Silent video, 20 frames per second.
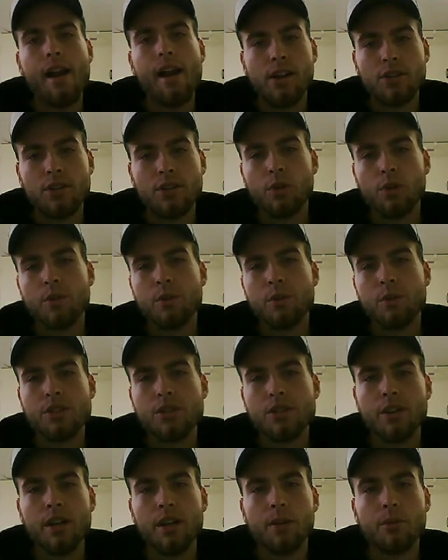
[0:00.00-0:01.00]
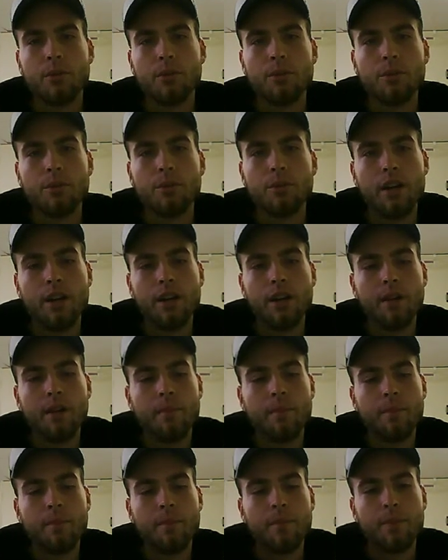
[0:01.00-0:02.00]
I just want to be straight up right
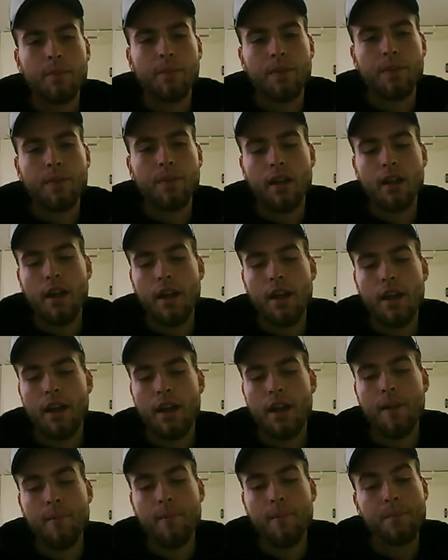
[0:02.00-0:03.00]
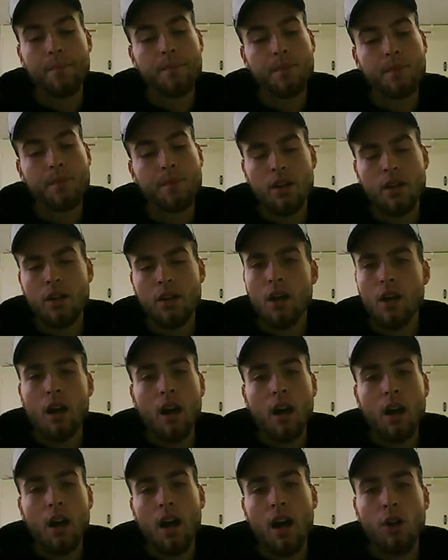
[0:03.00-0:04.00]
now. And
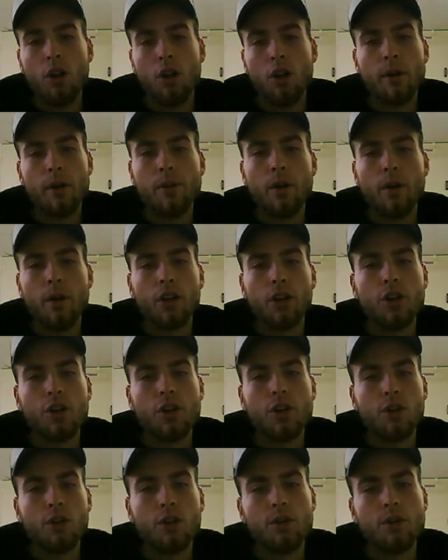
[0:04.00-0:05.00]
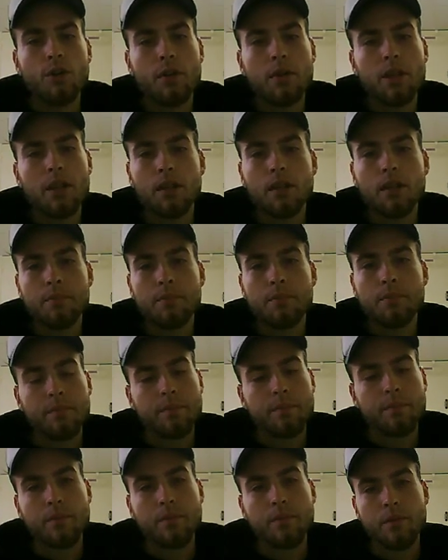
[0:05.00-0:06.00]
I know a lot of people aren't going to agree with me.
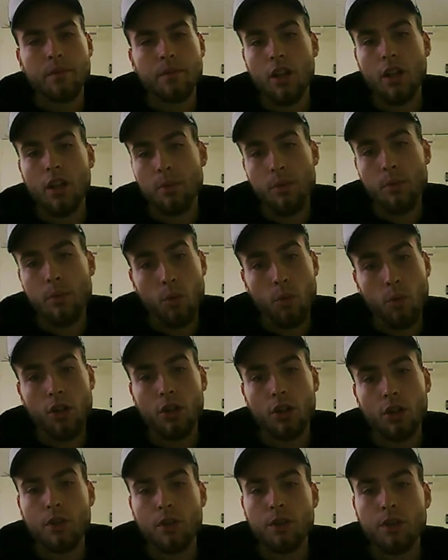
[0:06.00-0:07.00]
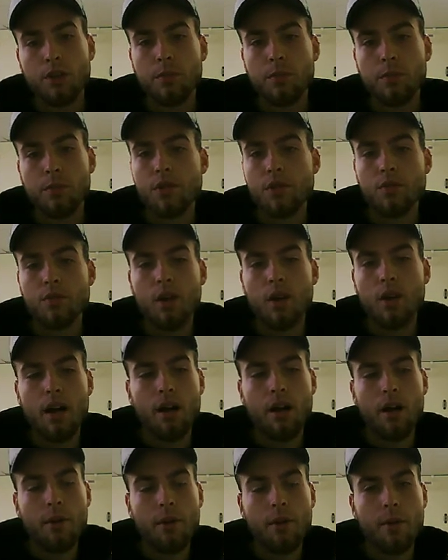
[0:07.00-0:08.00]
A lot of people will agree with me as
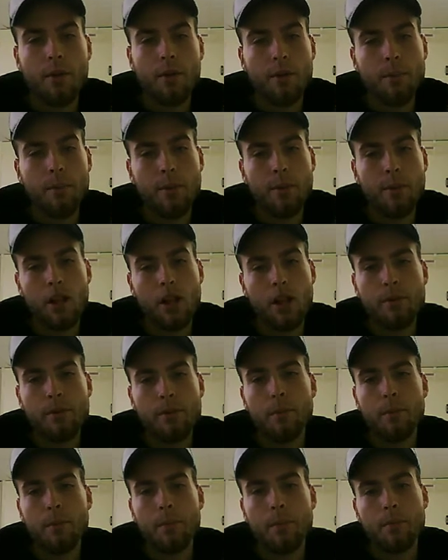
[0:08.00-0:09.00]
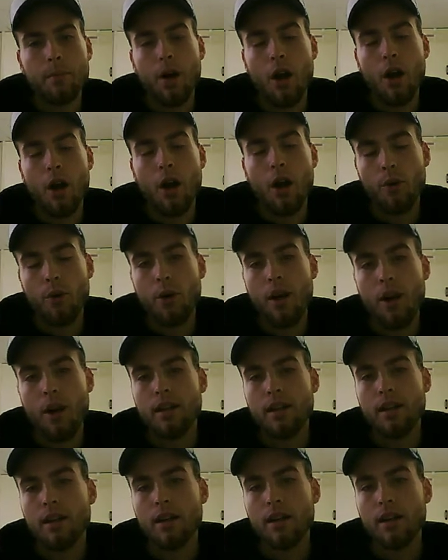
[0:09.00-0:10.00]
well. But a lot of people aren't
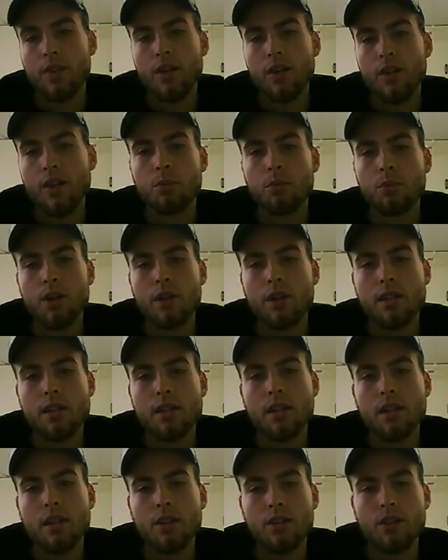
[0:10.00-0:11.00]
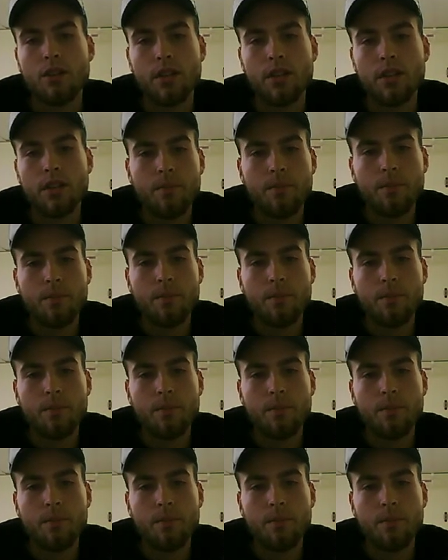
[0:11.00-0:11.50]
ready at this point to hear this.